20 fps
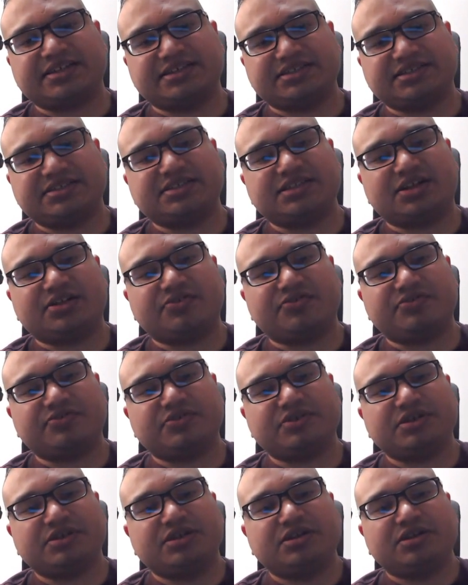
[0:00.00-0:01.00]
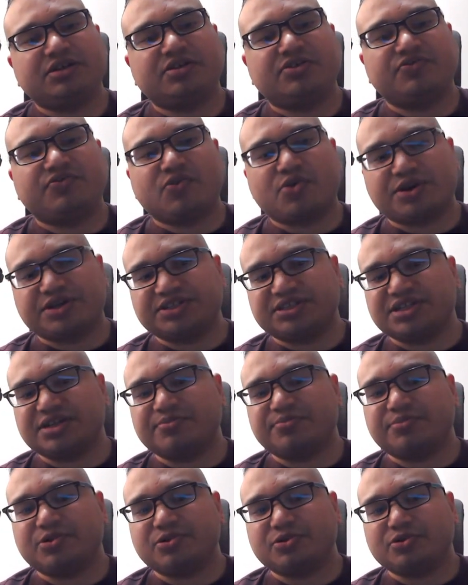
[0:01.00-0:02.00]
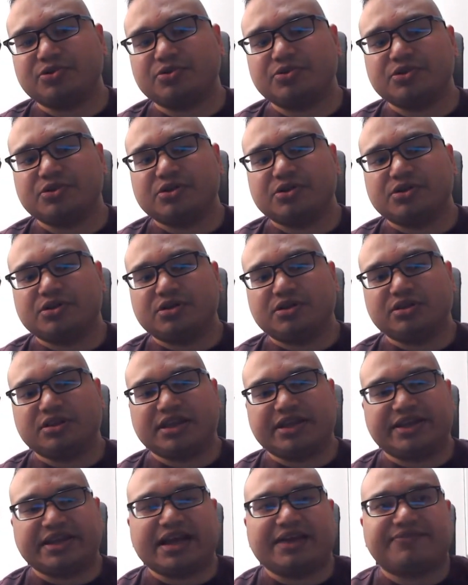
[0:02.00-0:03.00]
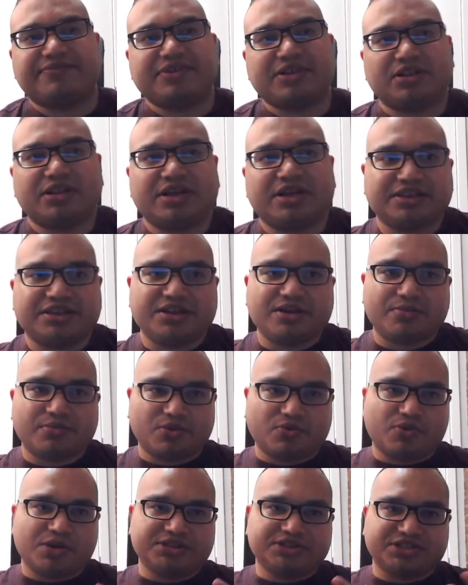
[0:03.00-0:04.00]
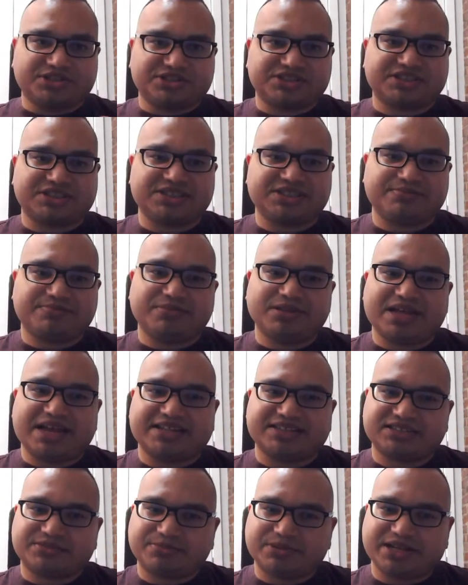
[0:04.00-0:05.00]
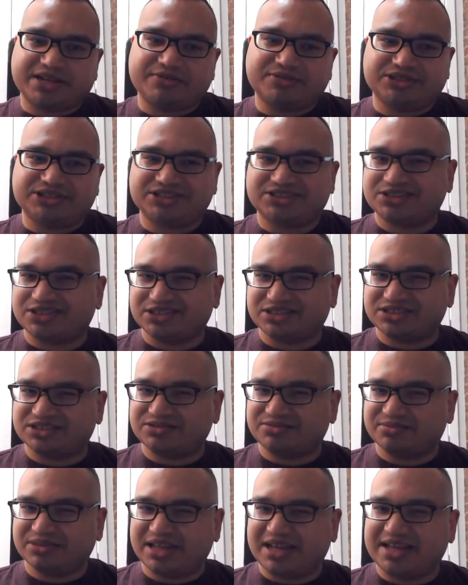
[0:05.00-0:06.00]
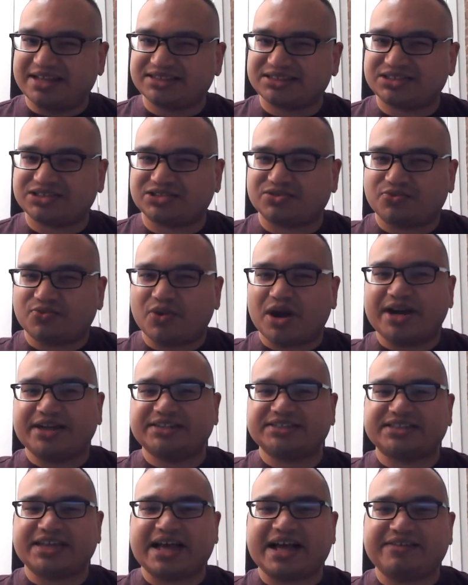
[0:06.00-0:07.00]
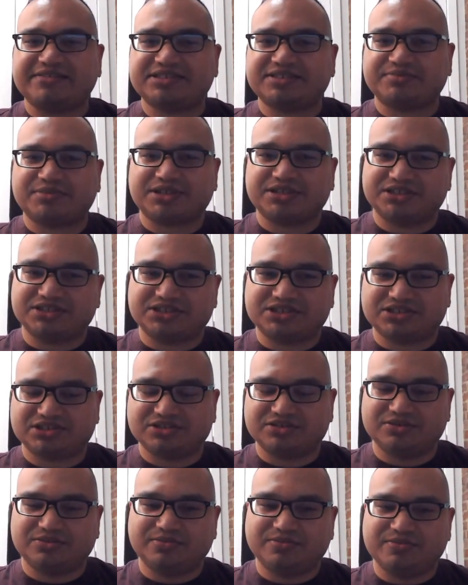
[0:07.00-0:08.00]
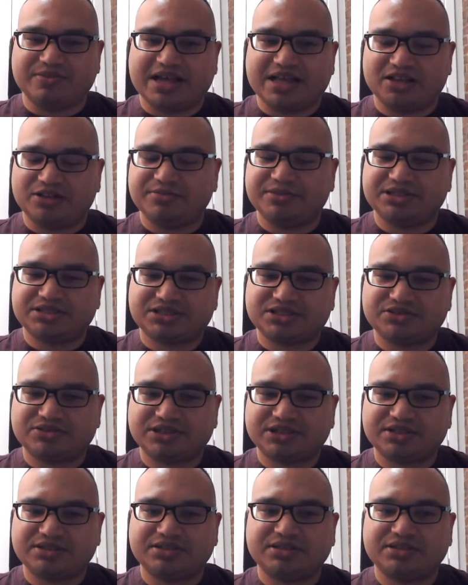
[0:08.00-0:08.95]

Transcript: itself. For example, like I feel like the number ones are sleep, blast, play, which is consume last. So why does it have some consume element to it?